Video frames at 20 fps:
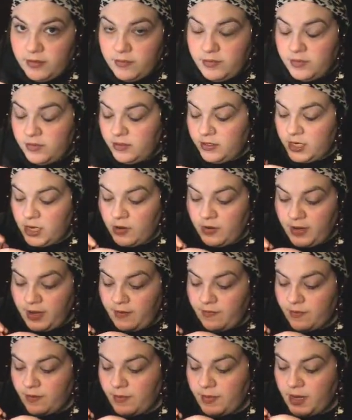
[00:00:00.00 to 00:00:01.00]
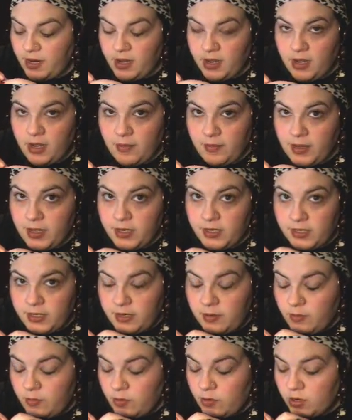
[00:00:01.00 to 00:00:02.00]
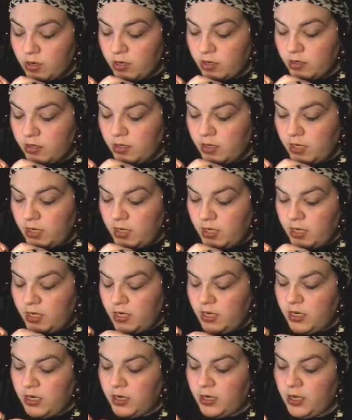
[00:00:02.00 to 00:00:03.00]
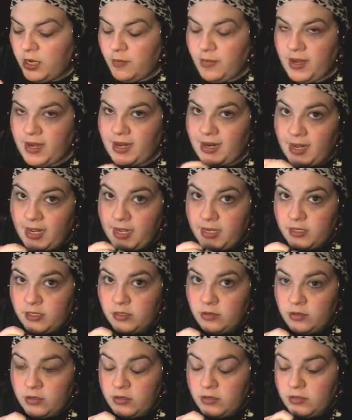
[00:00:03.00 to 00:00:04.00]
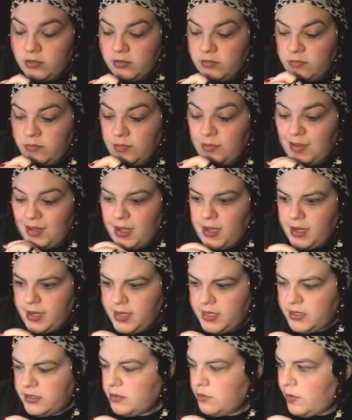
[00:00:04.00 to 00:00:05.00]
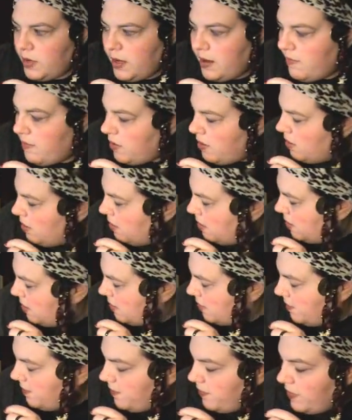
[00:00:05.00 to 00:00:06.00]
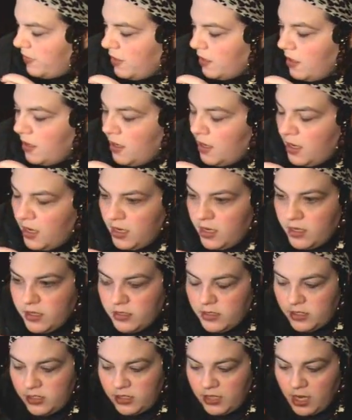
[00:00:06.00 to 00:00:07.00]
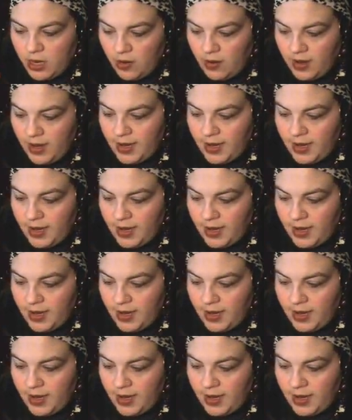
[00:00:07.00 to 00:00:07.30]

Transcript: was no need for me to comment anymore or to go back and answer replies, whatever. So